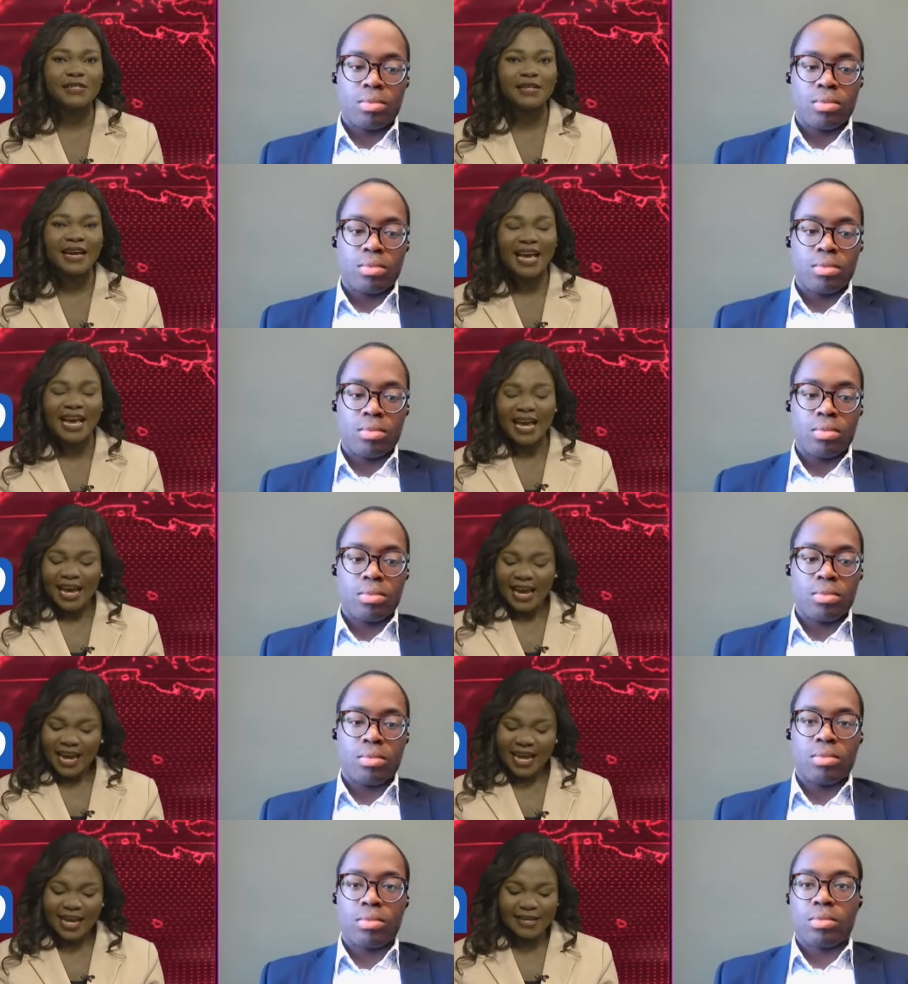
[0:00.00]
Speaker 1: London
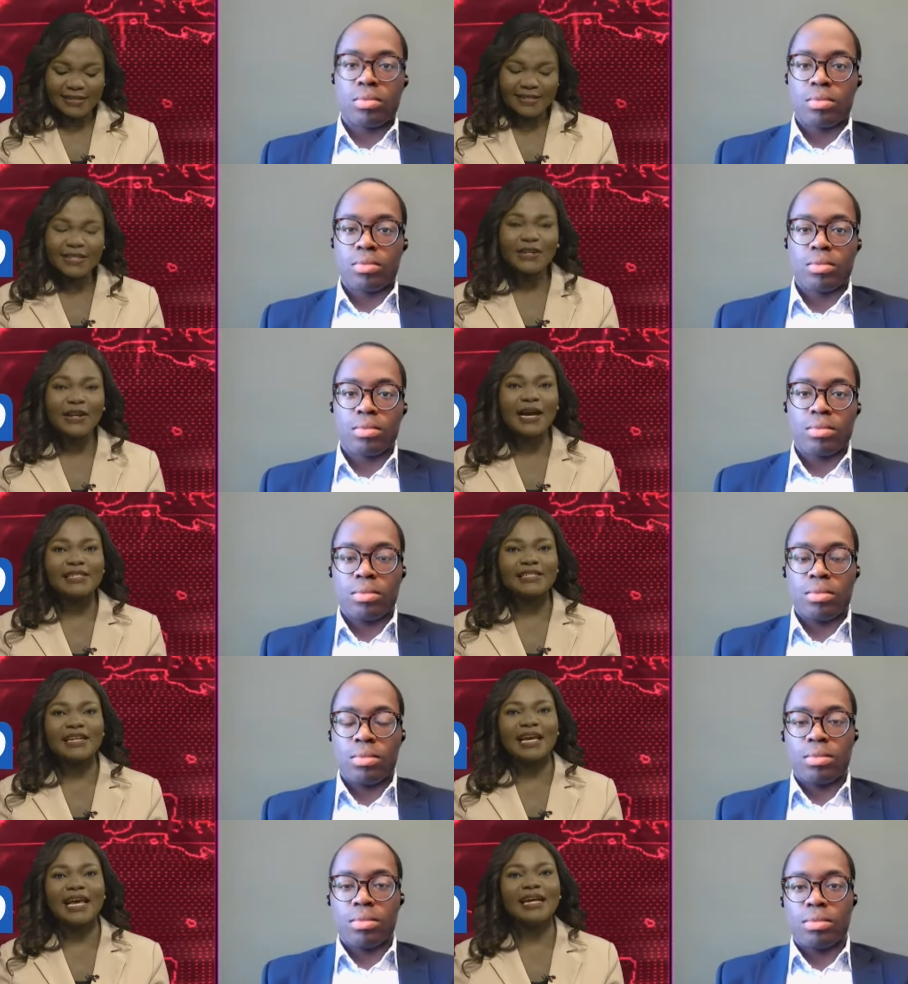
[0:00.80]
in the
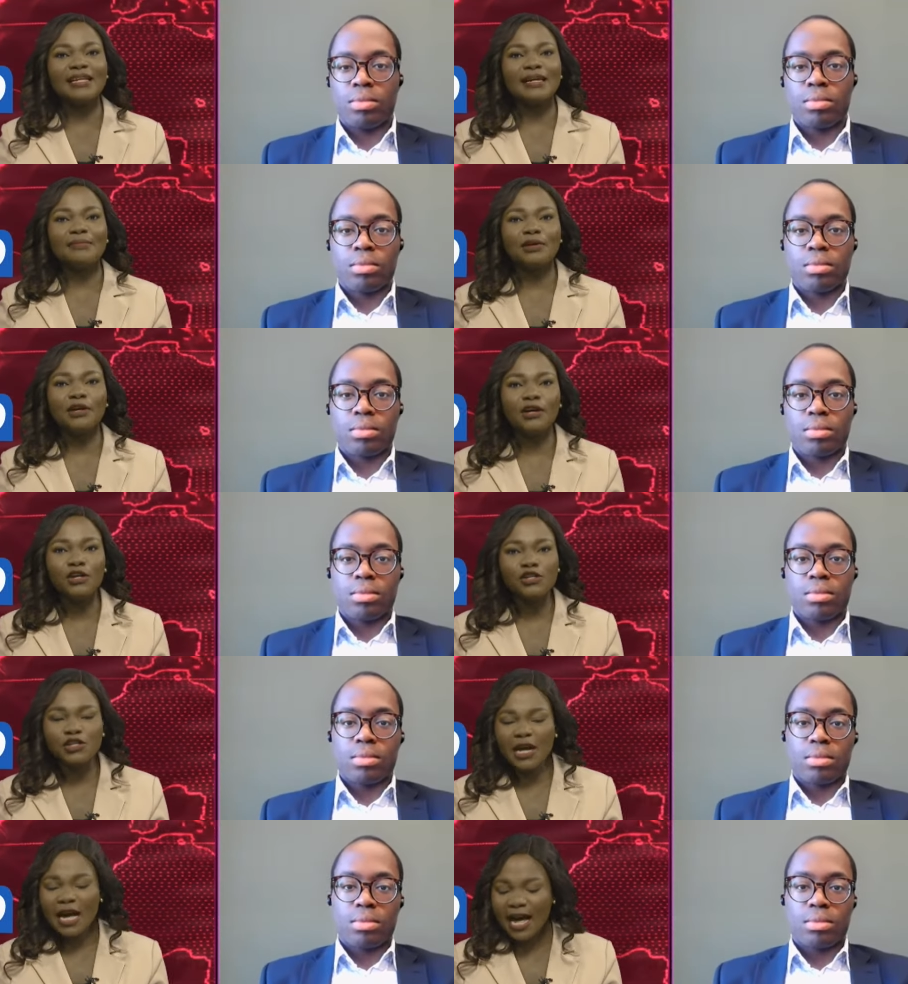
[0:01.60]
United
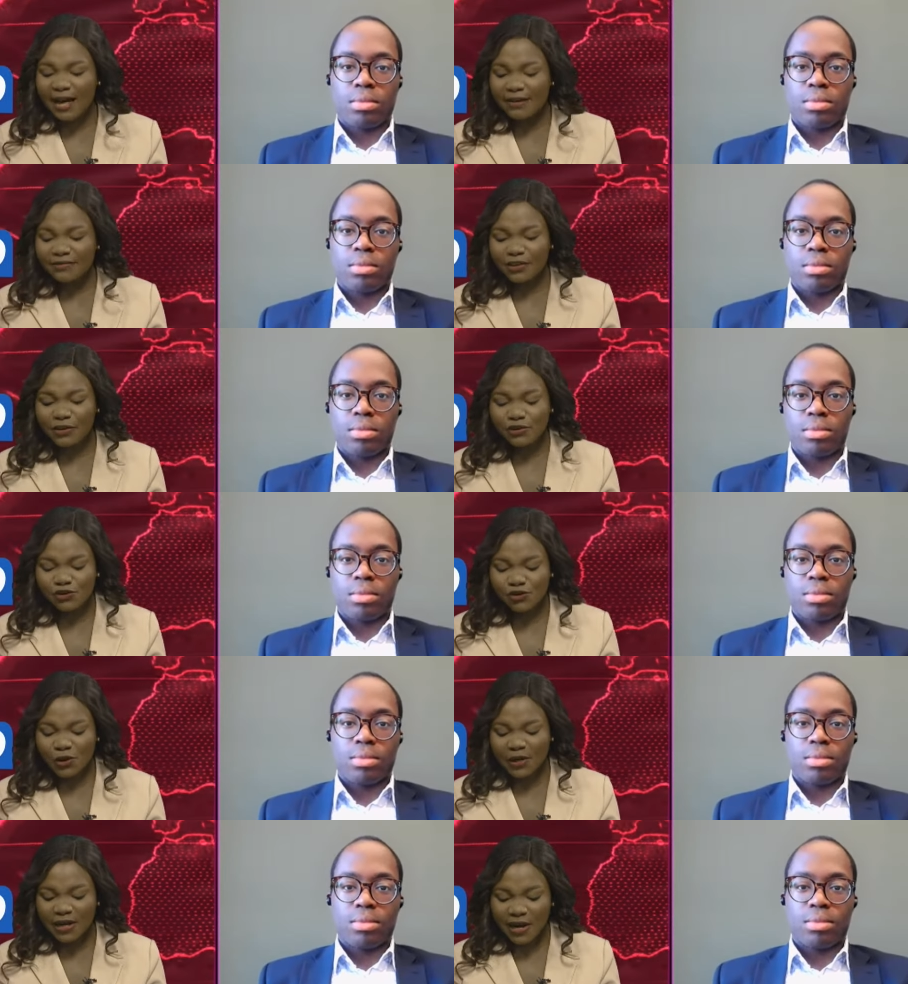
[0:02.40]
Kingdom. Good to have
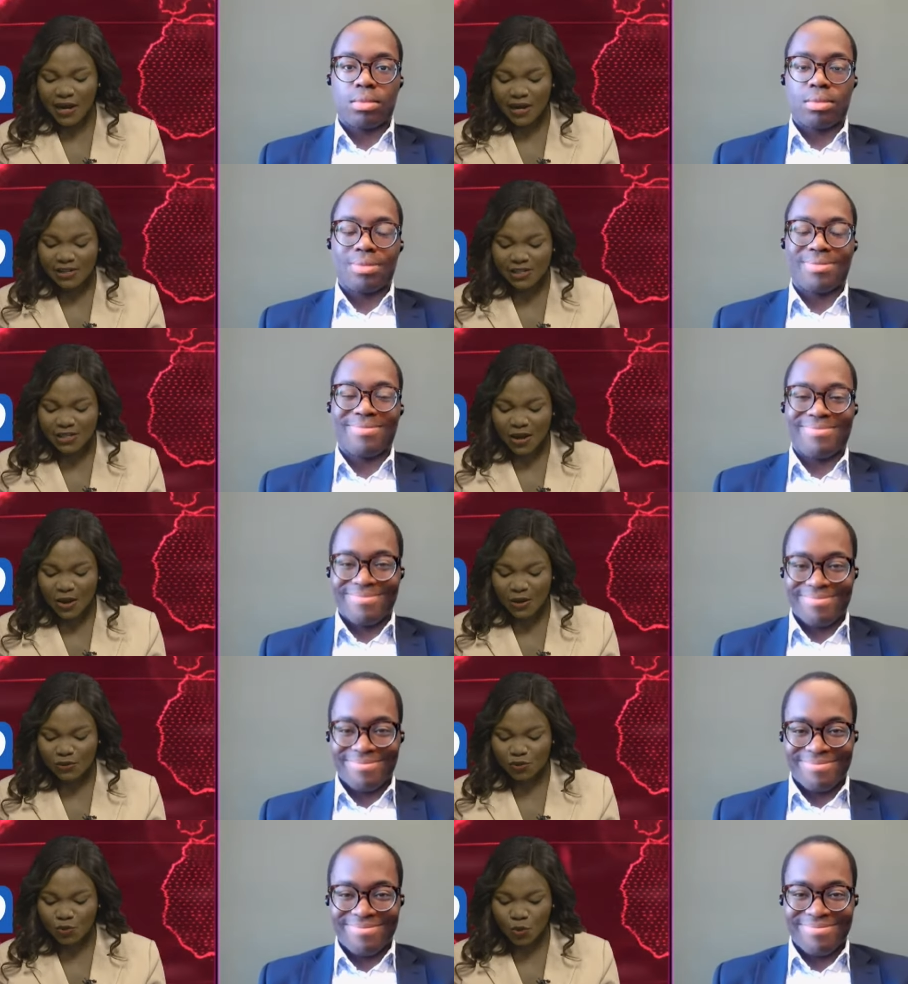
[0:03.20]
you join
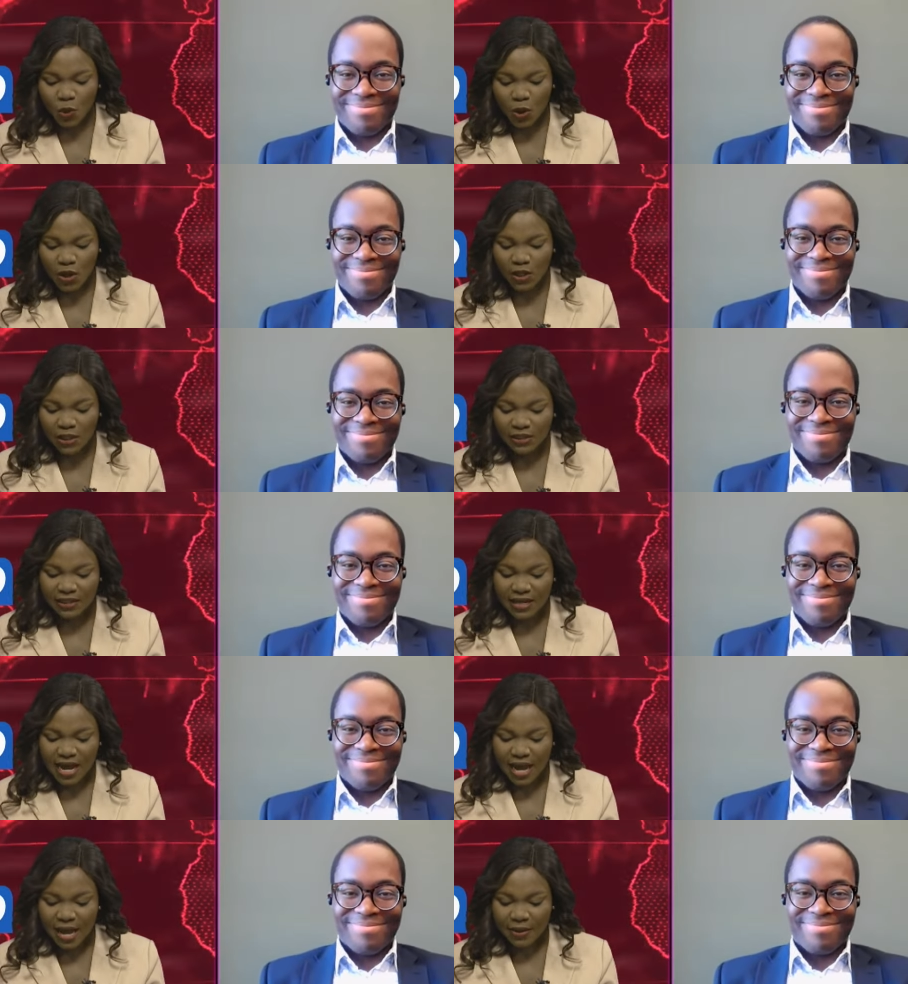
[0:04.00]
us on
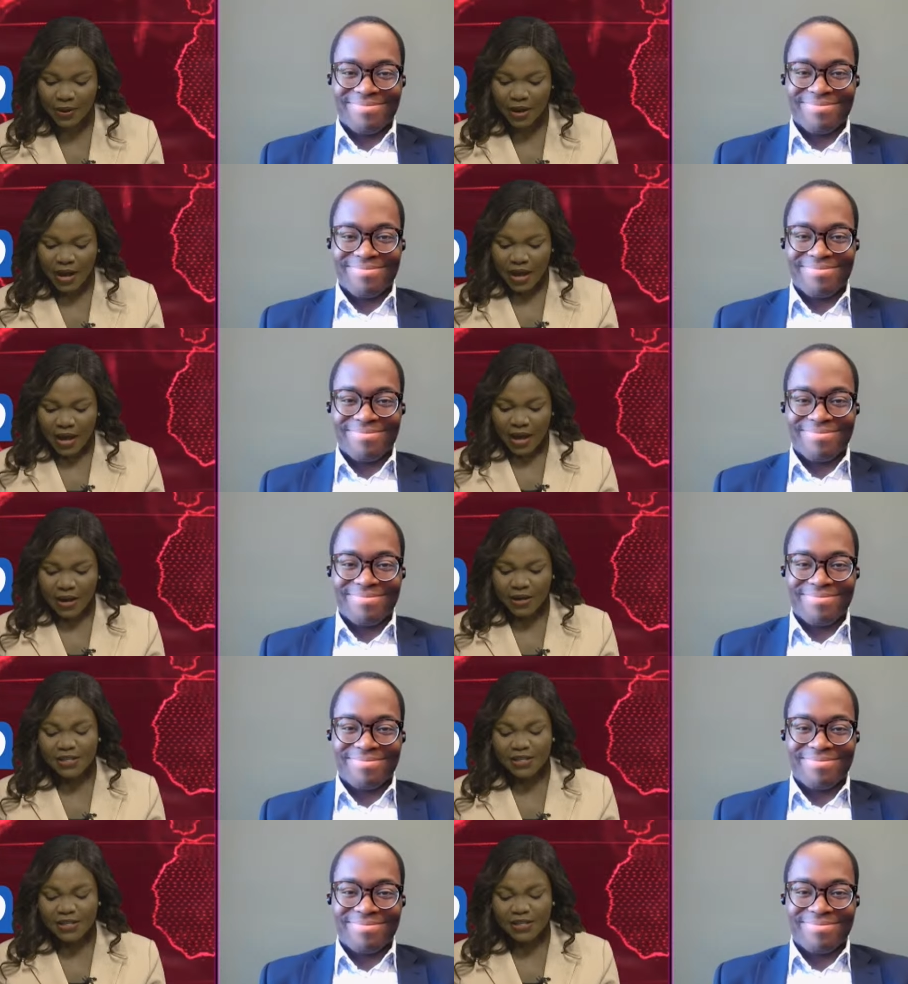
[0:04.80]
World Now.